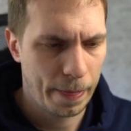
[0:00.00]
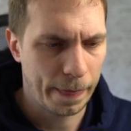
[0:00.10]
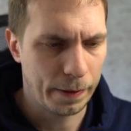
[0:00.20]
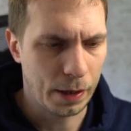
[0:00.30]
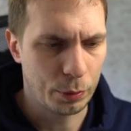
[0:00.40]

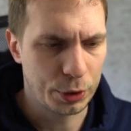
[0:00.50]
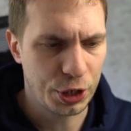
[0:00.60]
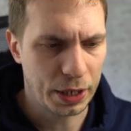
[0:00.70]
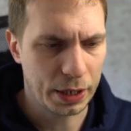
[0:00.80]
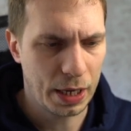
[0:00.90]
now we
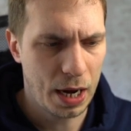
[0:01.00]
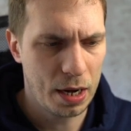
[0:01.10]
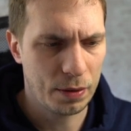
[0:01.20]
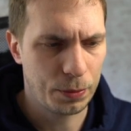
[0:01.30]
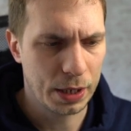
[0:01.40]
check
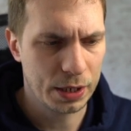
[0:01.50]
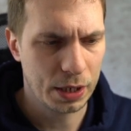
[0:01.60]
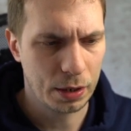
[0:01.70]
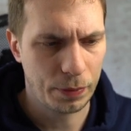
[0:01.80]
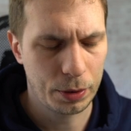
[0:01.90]
again if we are
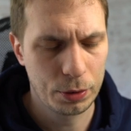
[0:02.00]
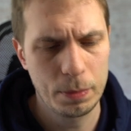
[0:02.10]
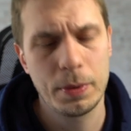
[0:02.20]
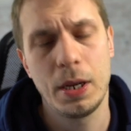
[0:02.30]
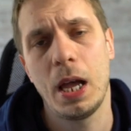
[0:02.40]
inside of the
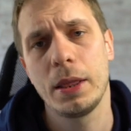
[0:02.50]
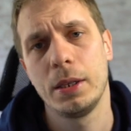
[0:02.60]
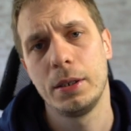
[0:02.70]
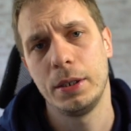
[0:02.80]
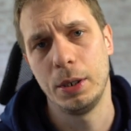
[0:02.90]
group, and
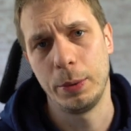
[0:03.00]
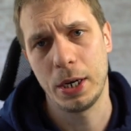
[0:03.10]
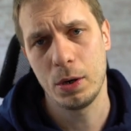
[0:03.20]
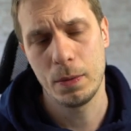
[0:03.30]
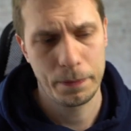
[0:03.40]
here we
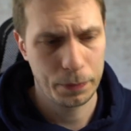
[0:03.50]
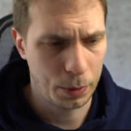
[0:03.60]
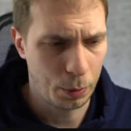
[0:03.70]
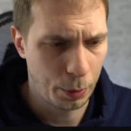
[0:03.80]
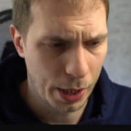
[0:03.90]
go,
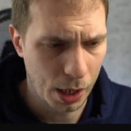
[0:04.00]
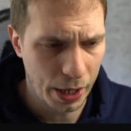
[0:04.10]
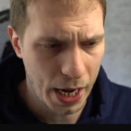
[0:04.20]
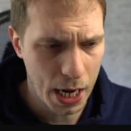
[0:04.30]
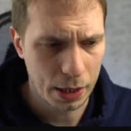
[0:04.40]
we are
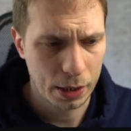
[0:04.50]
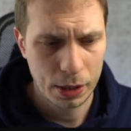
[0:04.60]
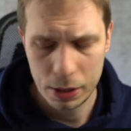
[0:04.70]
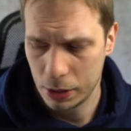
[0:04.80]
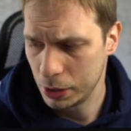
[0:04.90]
in.
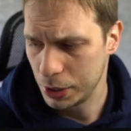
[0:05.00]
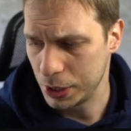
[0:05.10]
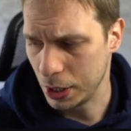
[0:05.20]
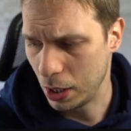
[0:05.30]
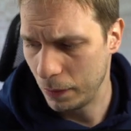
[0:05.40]

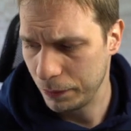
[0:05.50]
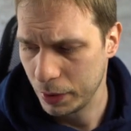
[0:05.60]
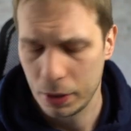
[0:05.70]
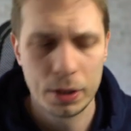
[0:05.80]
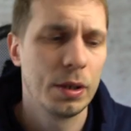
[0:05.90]
So
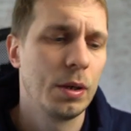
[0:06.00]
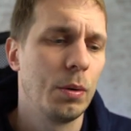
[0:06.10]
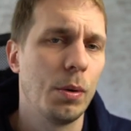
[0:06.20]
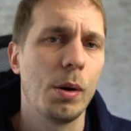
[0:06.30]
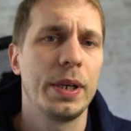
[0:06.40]

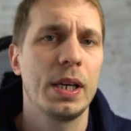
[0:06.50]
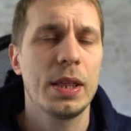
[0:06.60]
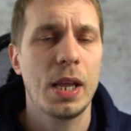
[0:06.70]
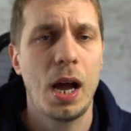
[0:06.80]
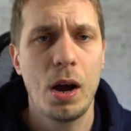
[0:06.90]
what we
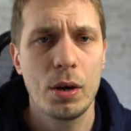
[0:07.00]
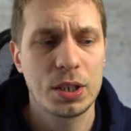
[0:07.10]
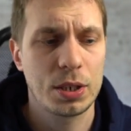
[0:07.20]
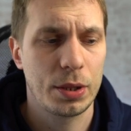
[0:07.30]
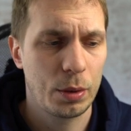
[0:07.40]
did now
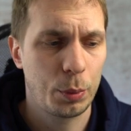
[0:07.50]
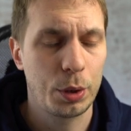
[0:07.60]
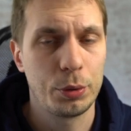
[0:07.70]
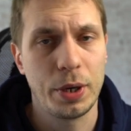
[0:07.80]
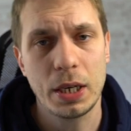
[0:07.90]
is that we
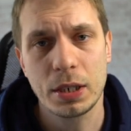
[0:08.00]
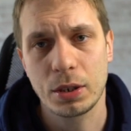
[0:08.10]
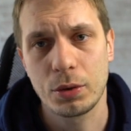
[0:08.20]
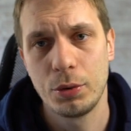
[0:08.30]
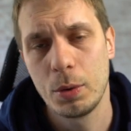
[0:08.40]
created a
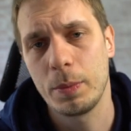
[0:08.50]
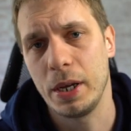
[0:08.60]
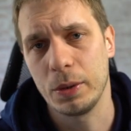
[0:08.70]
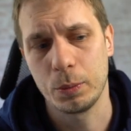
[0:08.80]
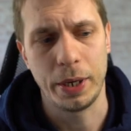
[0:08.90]
group
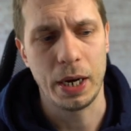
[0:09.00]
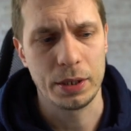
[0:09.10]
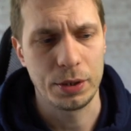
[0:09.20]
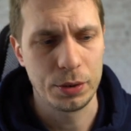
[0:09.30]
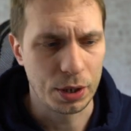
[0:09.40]
and we add a
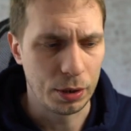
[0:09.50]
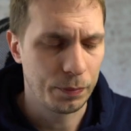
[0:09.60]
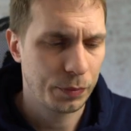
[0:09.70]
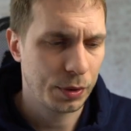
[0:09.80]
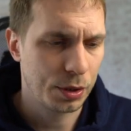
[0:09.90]
user.
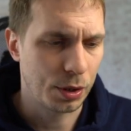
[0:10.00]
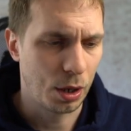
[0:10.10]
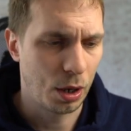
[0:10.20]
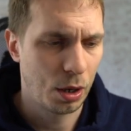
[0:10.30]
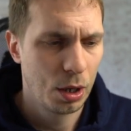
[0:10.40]

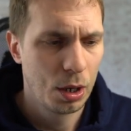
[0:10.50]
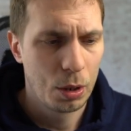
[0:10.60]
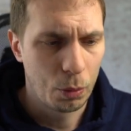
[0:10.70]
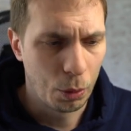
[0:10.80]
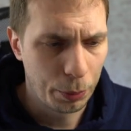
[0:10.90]
So
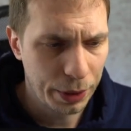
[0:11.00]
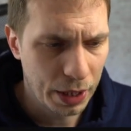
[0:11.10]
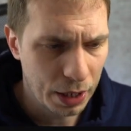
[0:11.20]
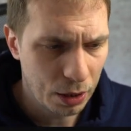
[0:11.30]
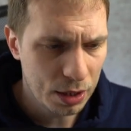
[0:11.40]
what we
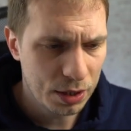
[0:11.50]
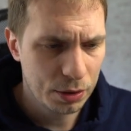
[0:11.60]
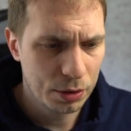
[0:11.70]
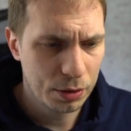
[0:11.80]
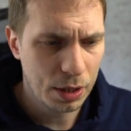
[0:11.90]
can also
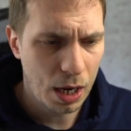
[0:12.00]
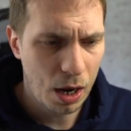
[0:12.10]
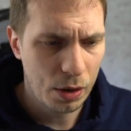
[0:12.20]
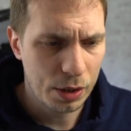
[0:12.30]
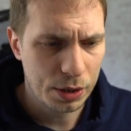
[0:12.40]
do
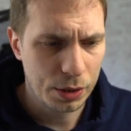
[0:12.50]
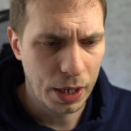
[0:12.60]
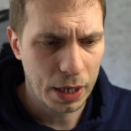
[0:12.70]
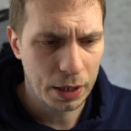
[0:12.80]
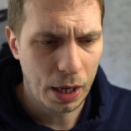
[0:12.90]
now is to
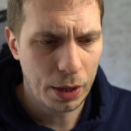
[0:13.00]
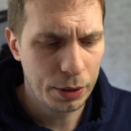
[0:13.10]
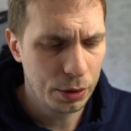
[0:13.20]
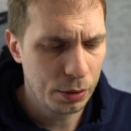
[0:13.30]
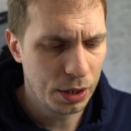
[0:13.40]
add another
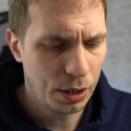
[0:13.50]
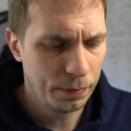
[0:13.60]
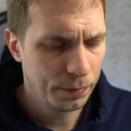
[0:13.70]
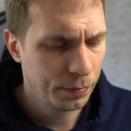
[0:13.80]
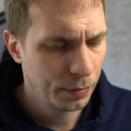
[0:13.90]
user.